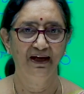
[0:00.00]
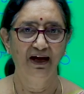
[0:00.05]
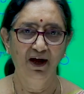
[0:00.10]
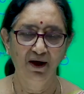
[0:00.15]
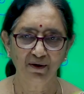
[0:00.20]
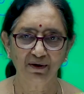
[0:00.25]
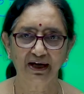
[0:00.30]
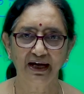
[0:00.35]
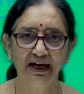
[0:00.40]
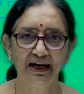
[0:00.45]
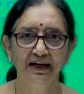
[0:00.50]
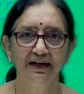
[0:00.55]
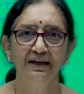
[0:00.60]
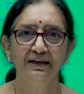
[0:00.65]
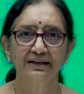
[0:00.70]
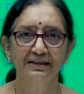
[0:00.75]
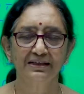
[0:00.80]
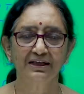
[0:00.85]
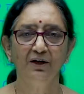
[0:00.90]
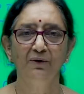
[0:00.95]
Okay.
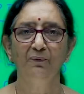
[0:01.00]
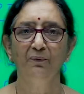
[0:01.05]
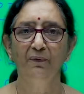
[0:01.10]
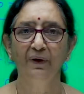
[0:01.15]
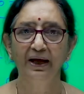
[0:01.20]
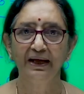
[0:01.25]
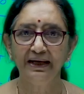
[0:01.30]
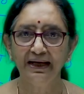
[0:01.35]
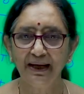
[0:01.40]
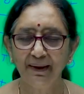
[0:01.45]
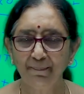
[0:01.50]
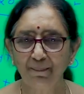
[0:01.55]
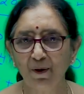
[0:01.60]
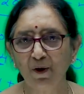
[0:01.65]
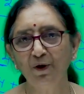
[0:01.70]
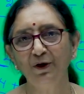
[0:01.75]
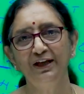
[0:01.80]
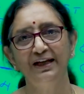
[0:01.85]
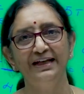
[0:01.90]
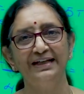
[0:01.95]
So, when a
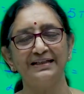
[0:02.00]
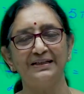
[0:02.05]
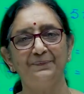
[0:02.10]
body is